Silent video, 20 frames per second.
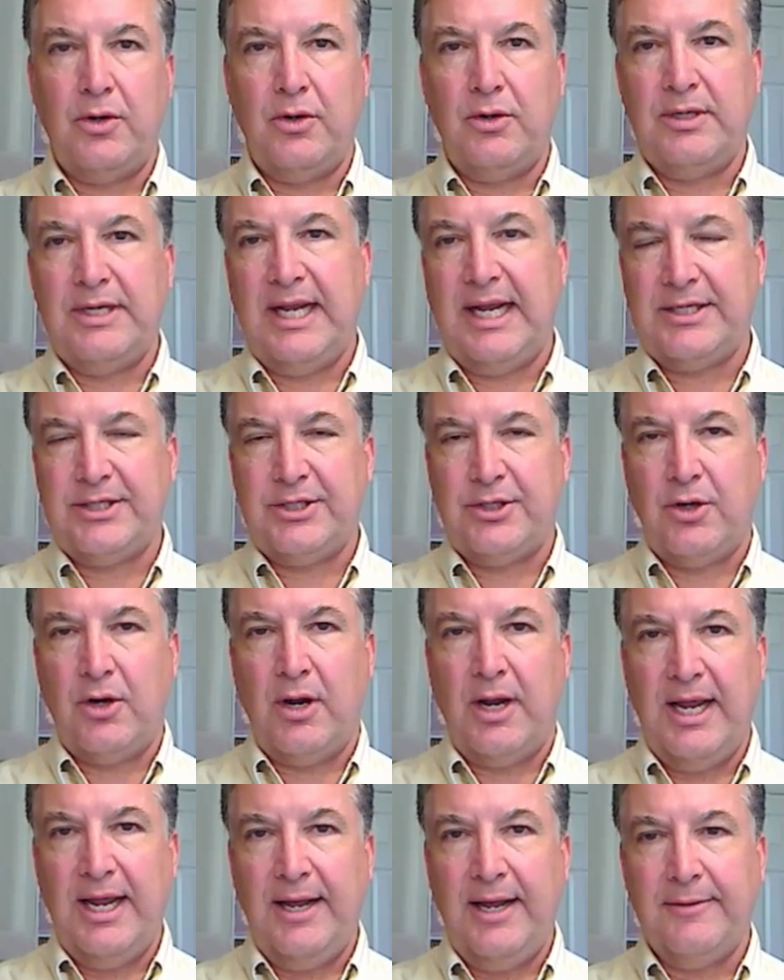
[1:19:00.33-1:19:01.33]
your text
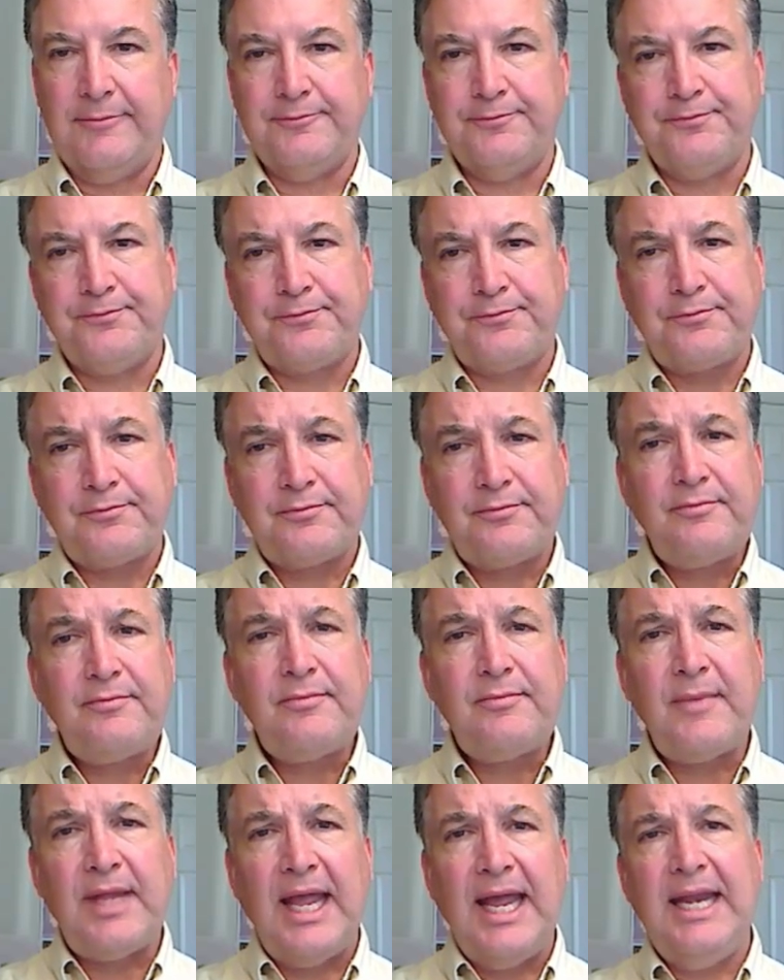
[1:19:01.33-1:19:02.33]
or IM.
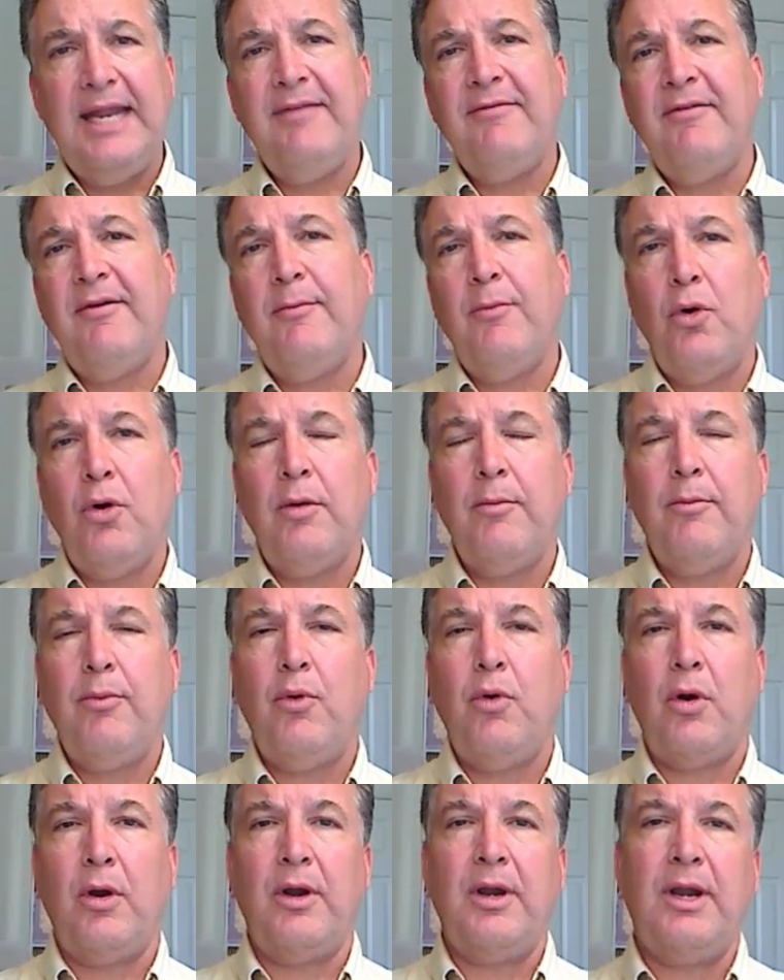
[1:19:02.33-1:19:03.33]
And even more
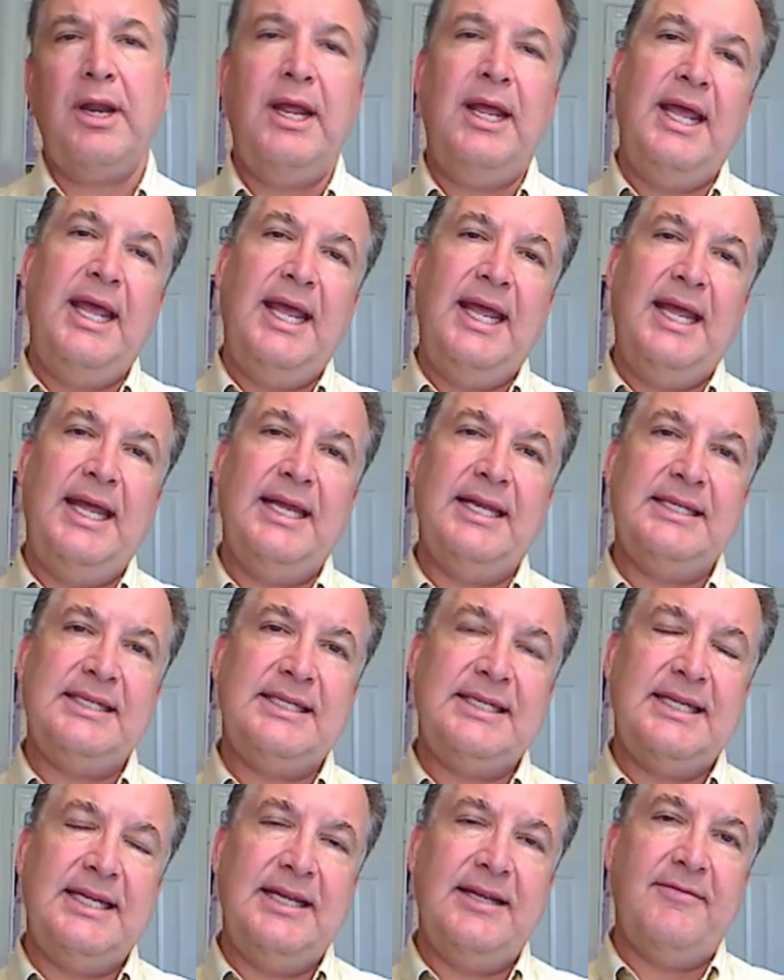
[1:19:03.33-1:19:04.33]
important
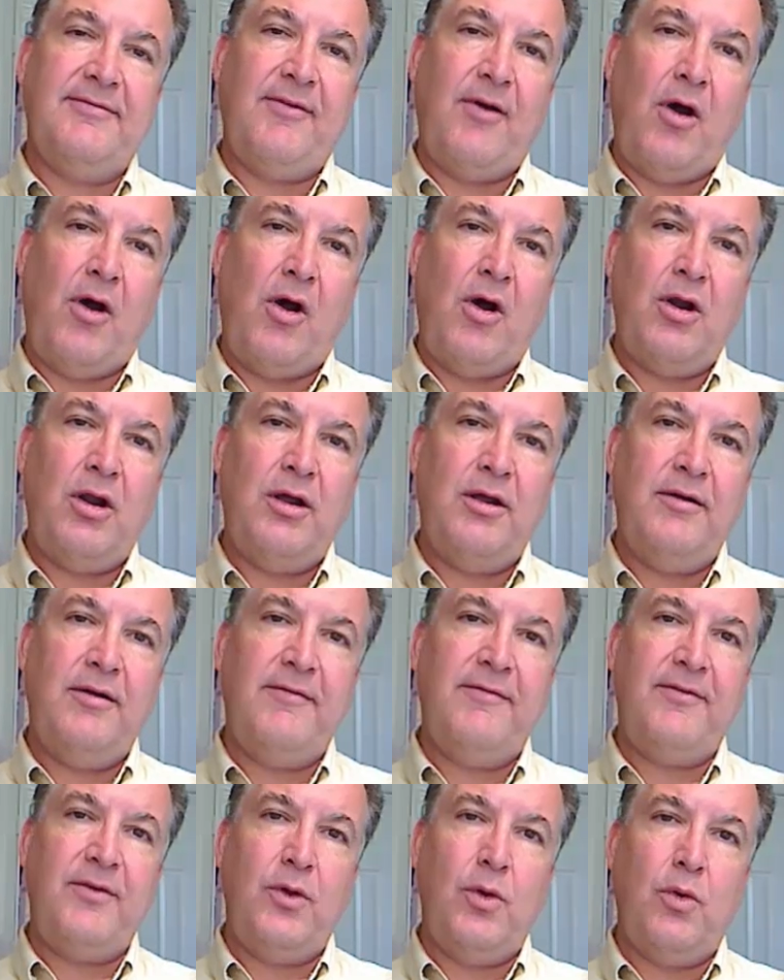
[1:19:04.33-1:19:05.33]
is if all
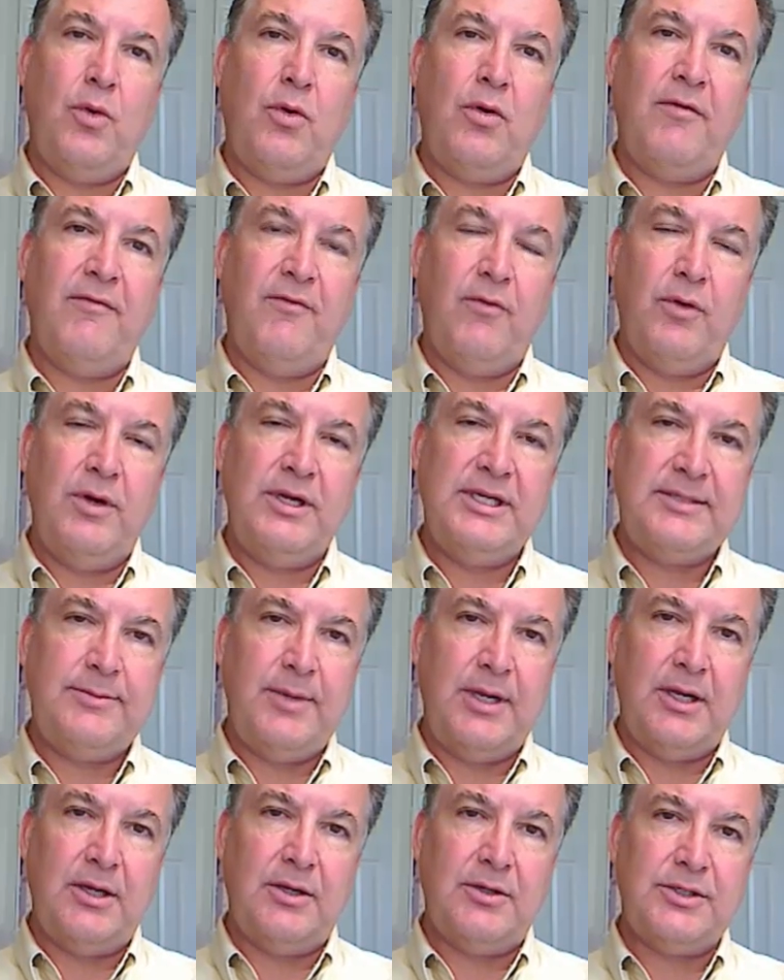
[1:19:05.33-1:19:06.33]
of your
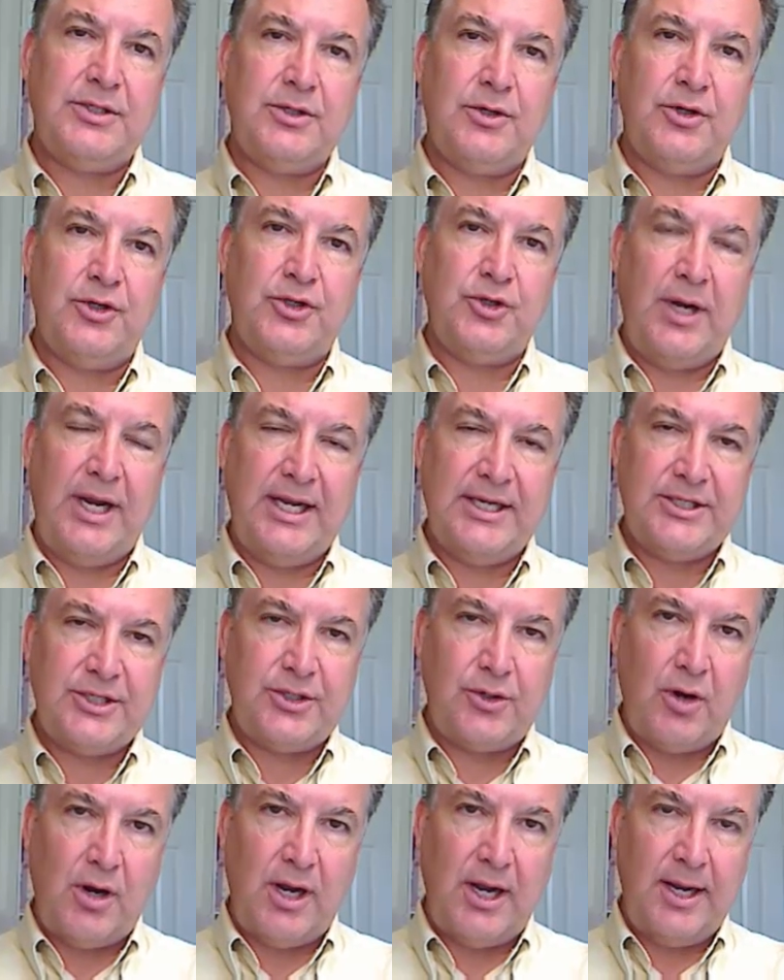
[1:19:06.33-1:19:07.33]
voicemails are
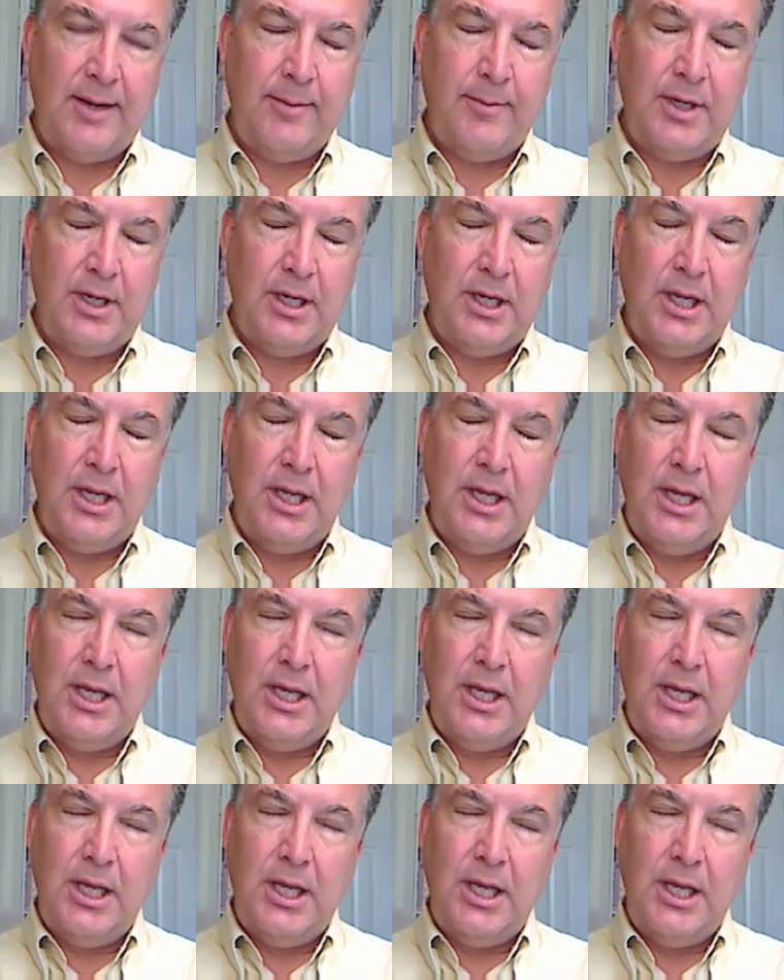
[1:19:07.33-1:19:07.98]
transcribed,